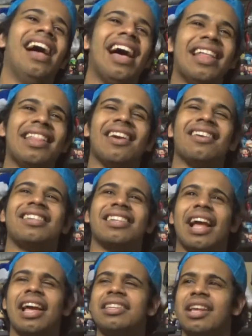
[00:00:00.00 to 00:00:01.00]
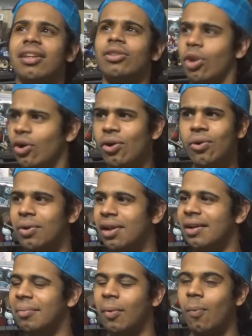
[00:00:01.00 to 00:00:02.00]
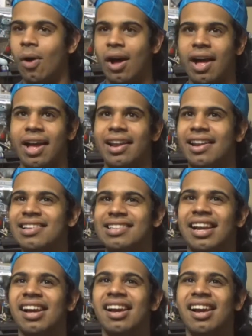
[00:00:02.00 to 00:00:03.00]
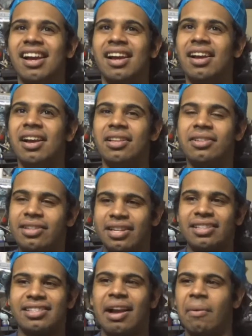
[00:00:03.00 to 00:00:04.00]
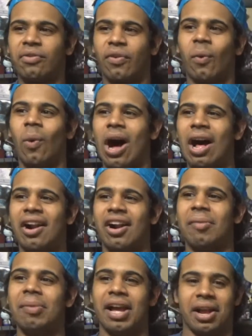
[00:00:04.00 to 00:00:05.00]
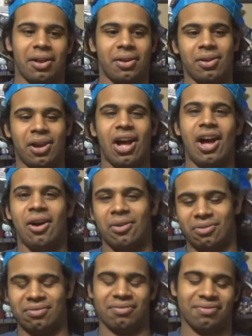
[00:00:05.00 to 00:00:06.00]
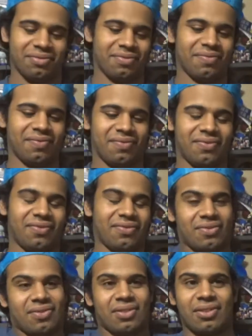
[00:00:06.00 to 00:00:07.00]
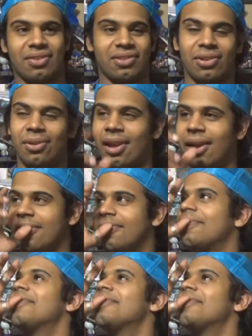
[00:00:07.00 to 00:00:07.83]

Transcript: And there's just, he's like, dude. I'm like, what? He's like, that was for water. I'm like, oh, too late.